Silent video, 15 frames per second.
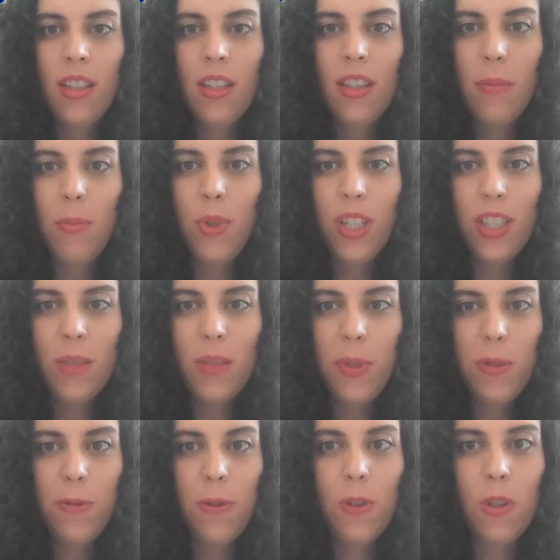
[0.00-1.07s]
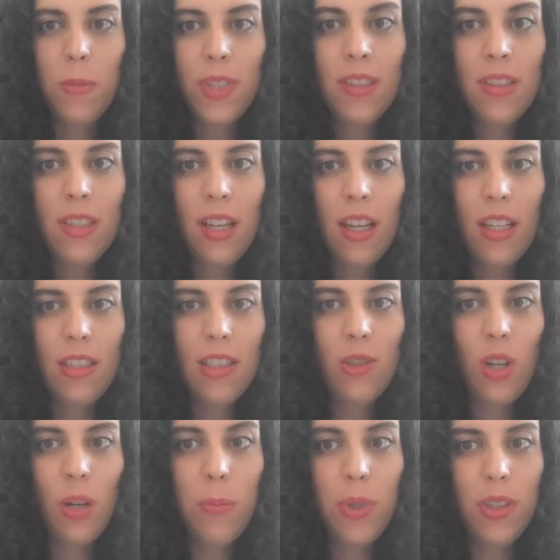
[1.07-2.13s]
The BRICS performance has
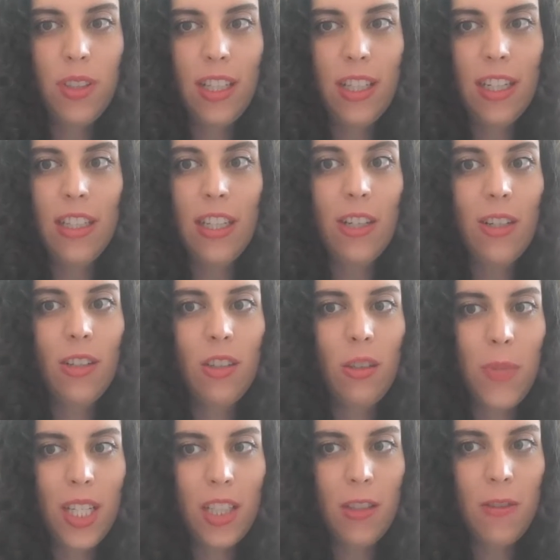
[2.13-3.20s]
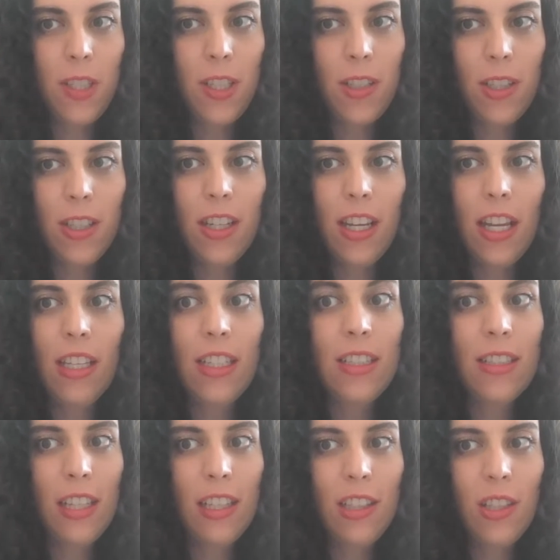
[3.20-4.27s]
extrapolated the economic sphere and
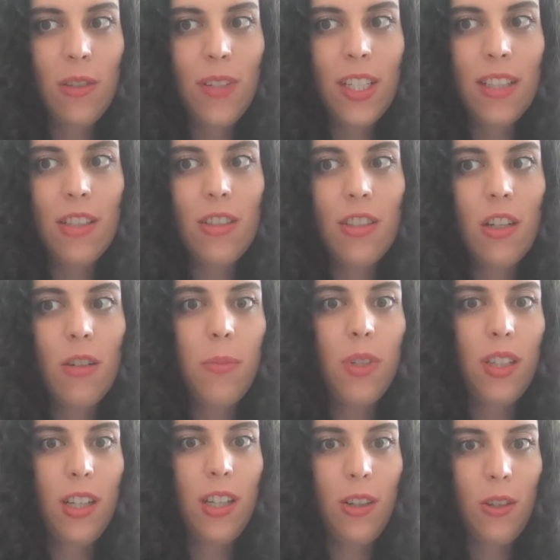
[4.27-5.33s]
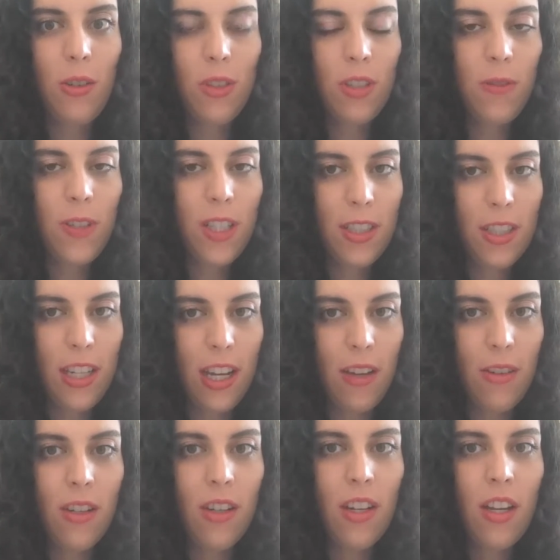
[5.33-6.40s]
is entering the geopolitical sphere
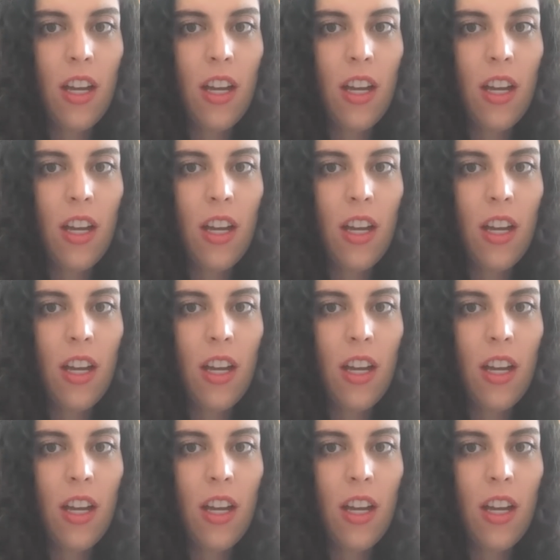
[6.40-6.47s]
now.